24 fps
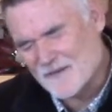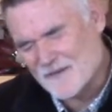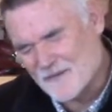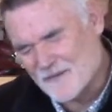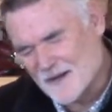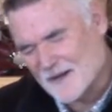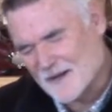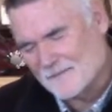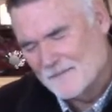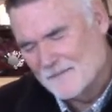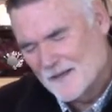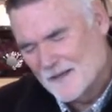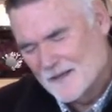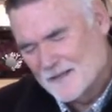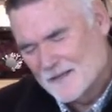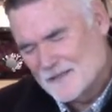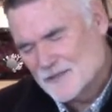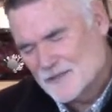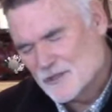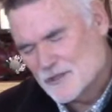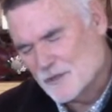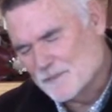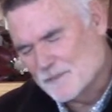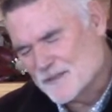a
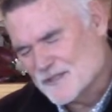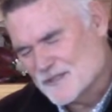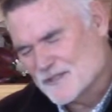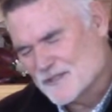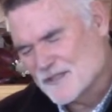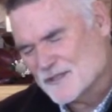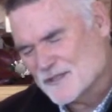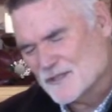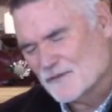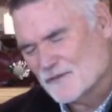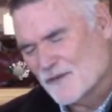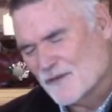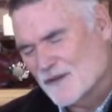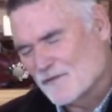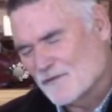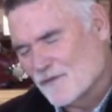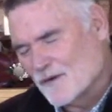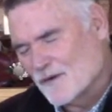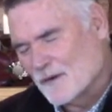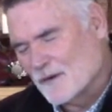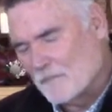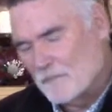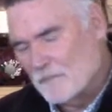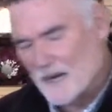superstitious faith
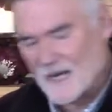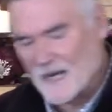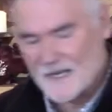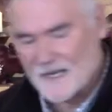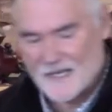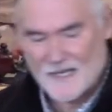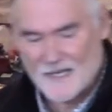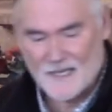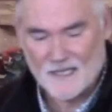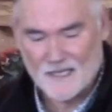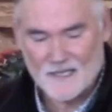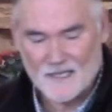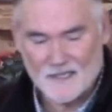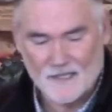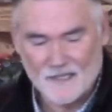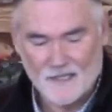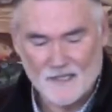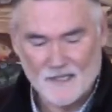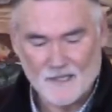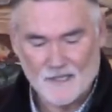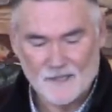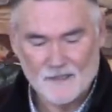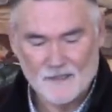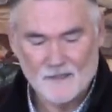for a body
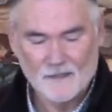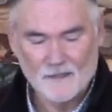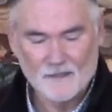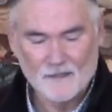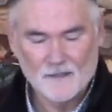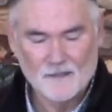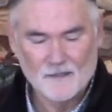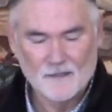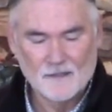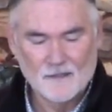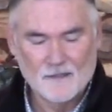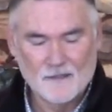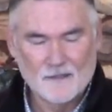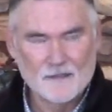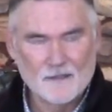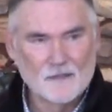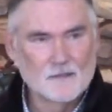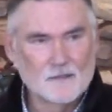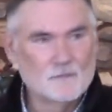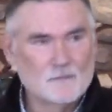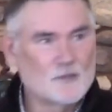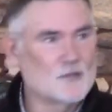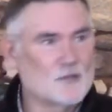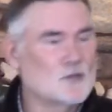healing,
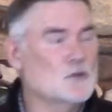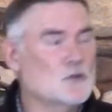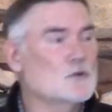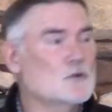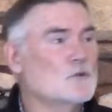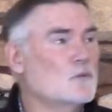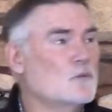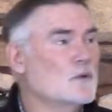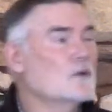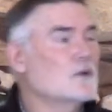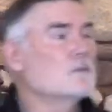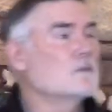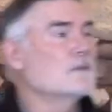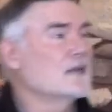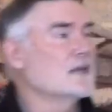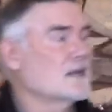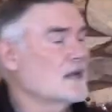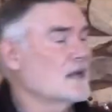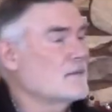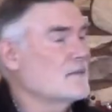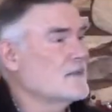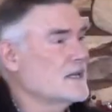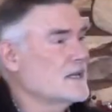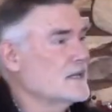but you will
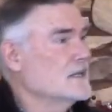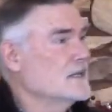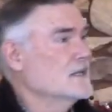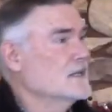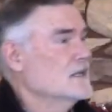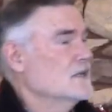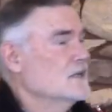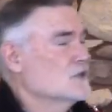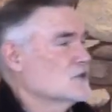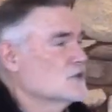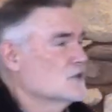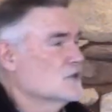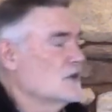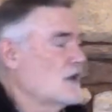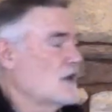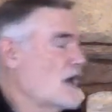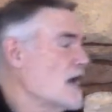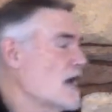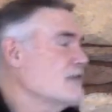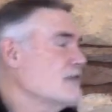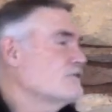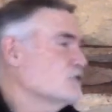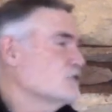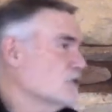become a
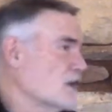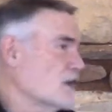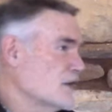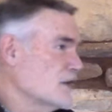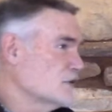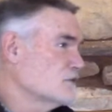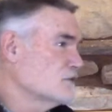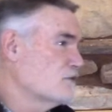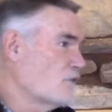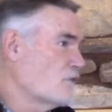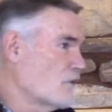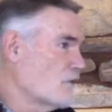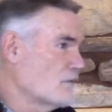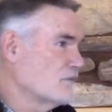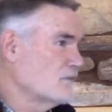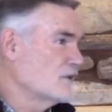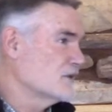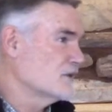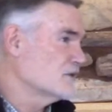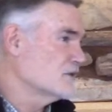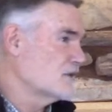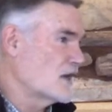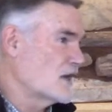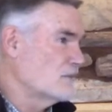life-transformed
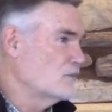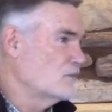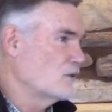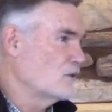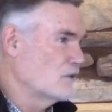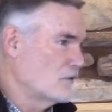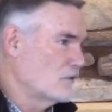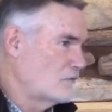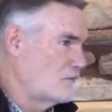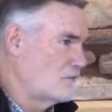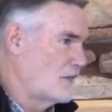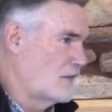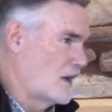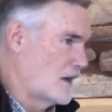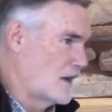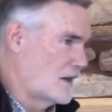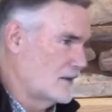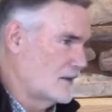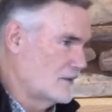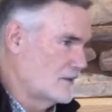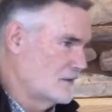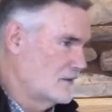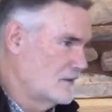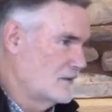disciple of
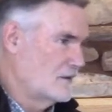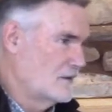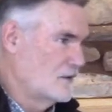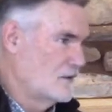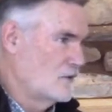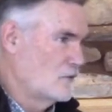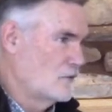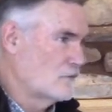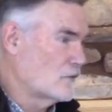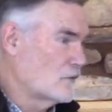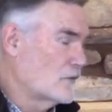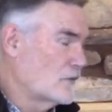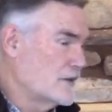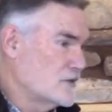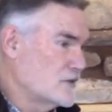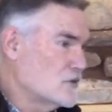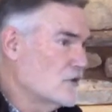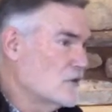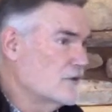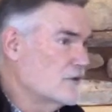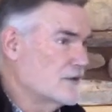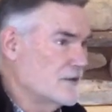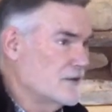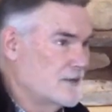mine for
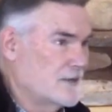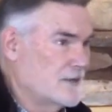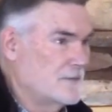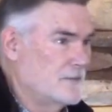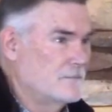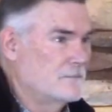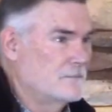eternity.